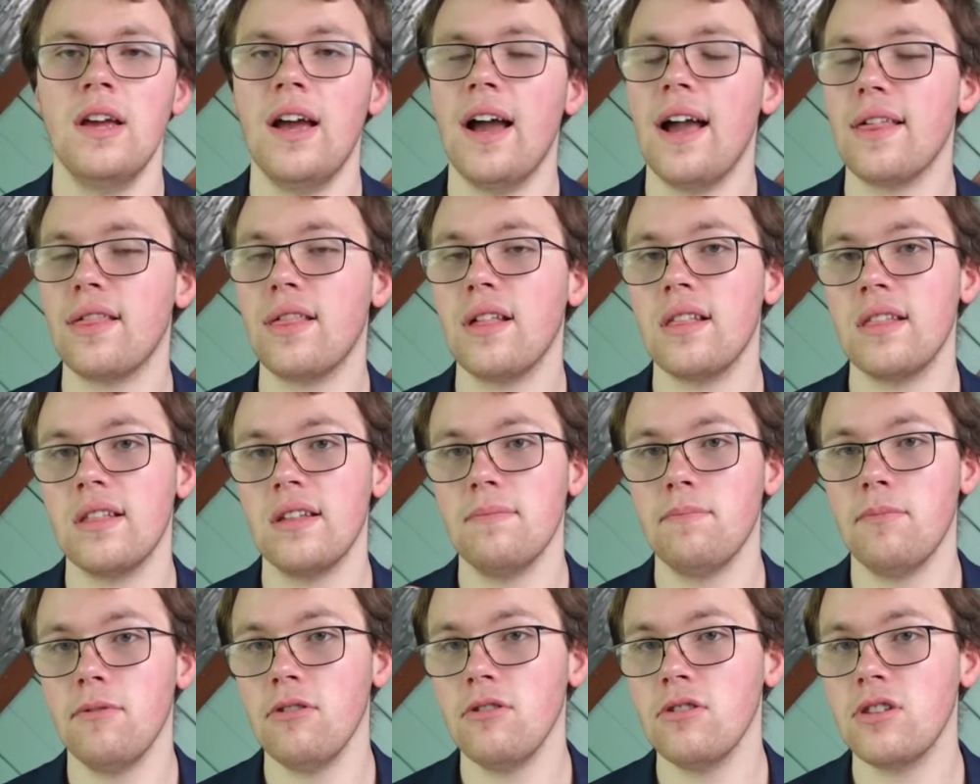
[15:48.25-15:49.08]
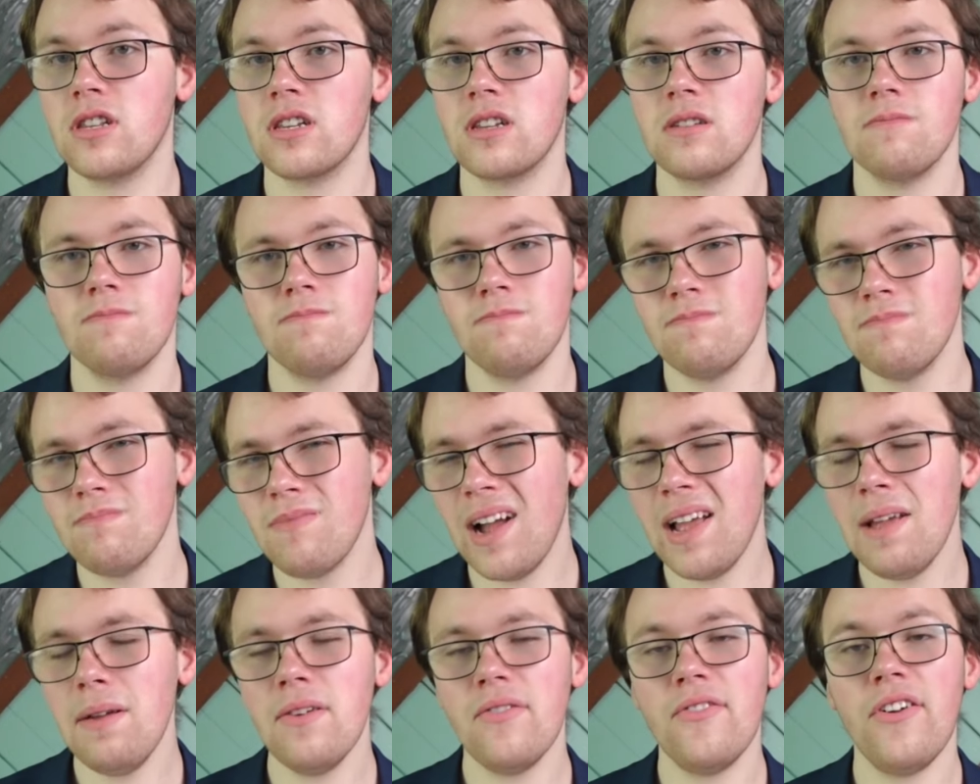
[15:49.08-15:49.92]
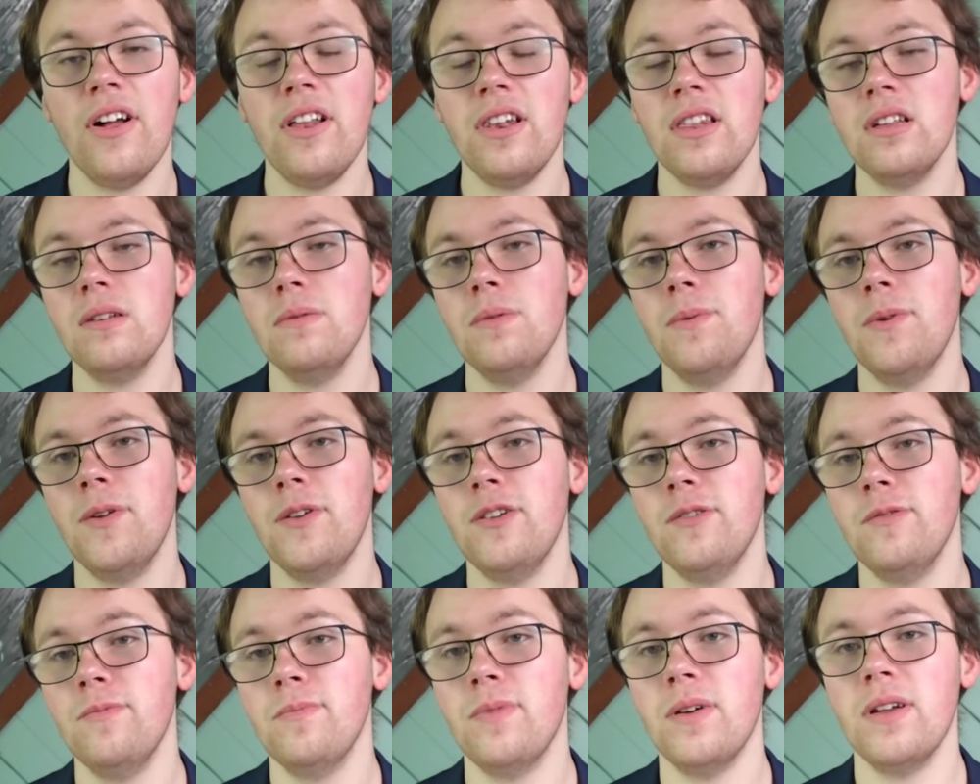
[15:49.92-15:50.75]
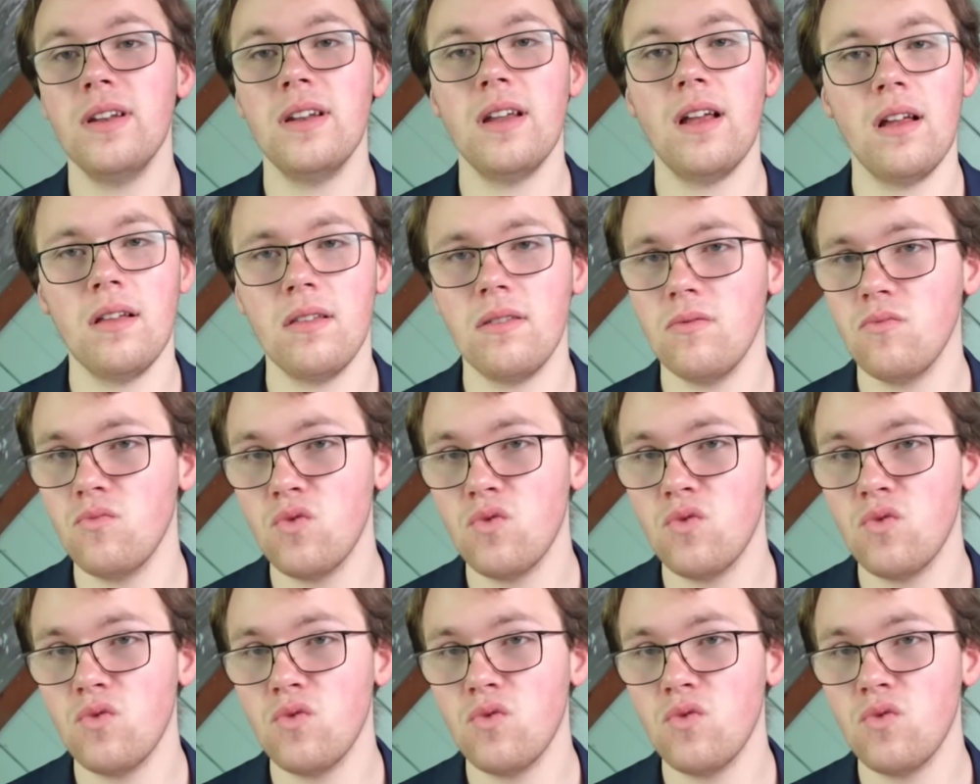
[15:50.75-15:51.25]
I think the Bolts might have gone a little bit better, but uh,